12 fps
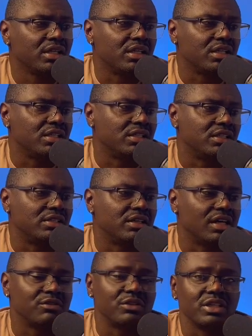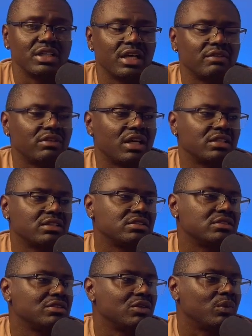I really have liked
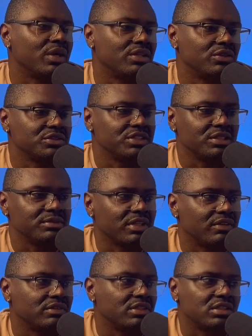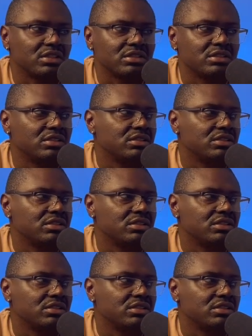the way those teams have looked.